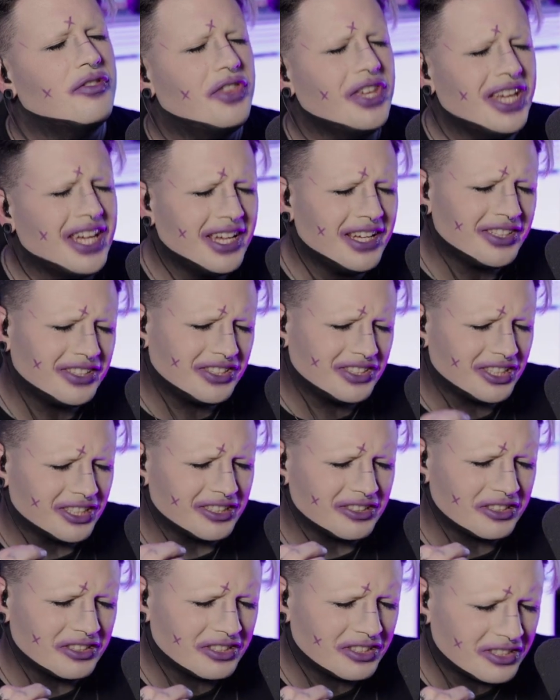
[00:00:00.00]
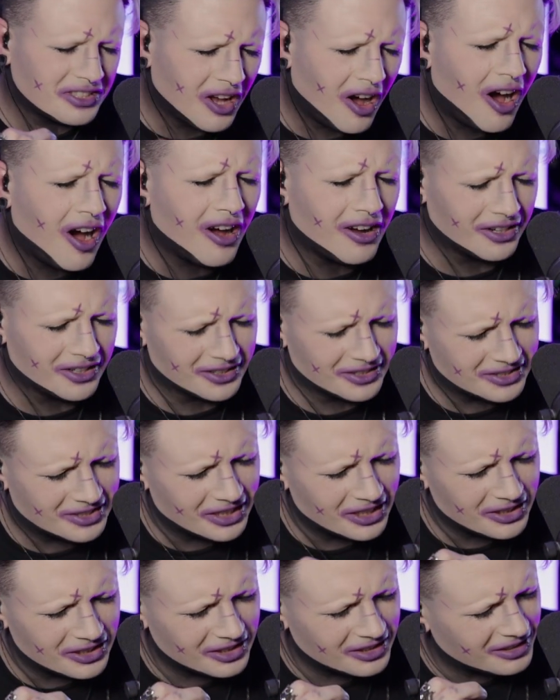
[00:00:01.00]
These songs
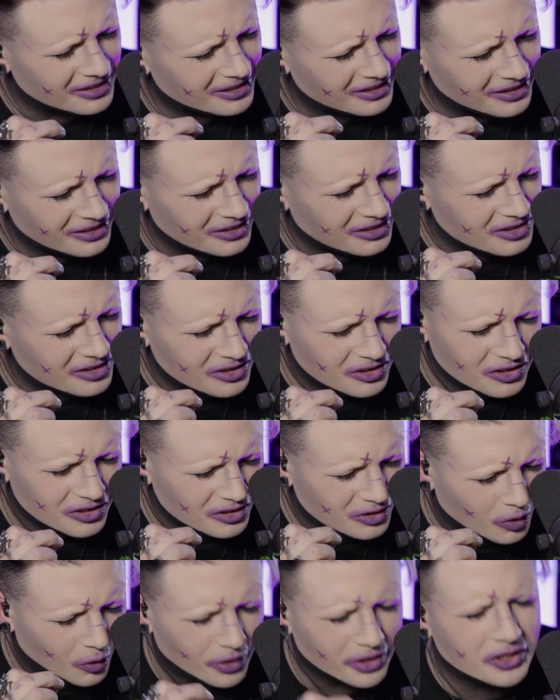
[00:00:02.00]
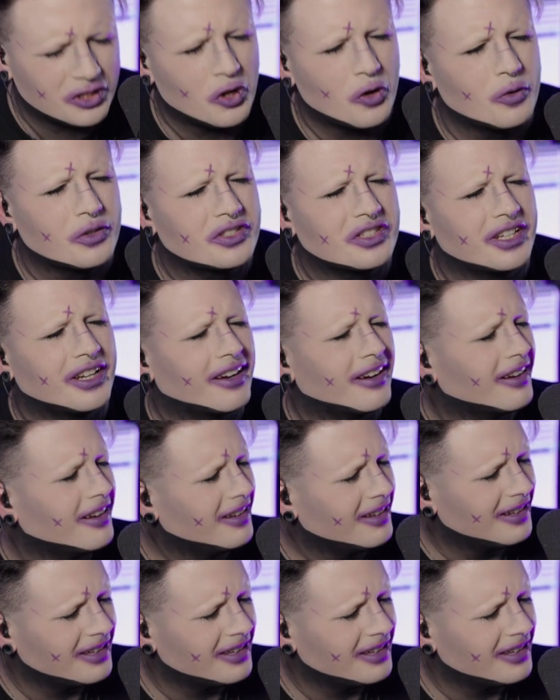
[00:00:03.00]
that you're using.